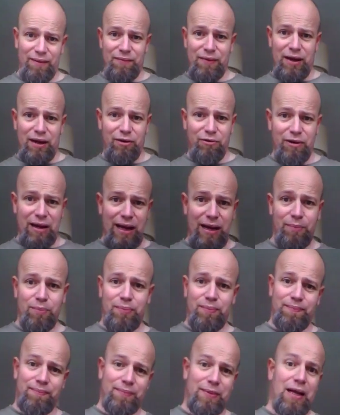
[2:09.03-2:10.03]
If you're
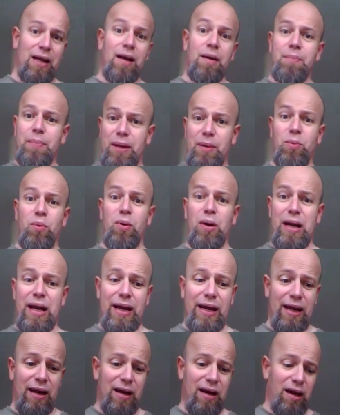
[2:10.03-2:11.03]
crap, people will
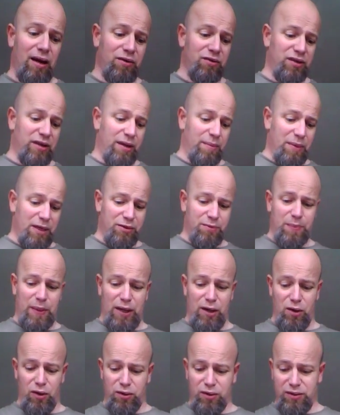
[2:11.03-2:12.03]
let you know, so he must
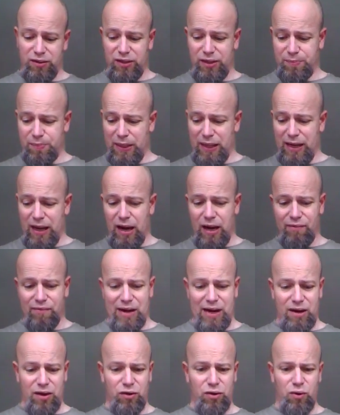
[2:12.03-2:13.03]
be good because he's been
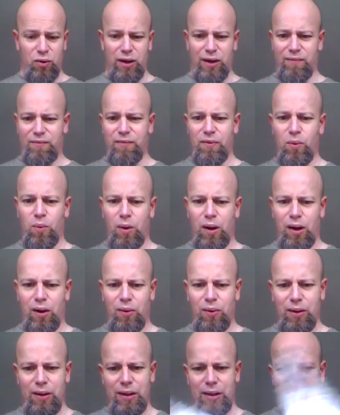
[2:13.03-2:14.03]
going around and doing it for a
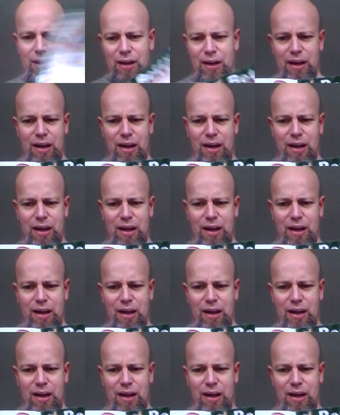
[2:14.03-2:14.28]
while.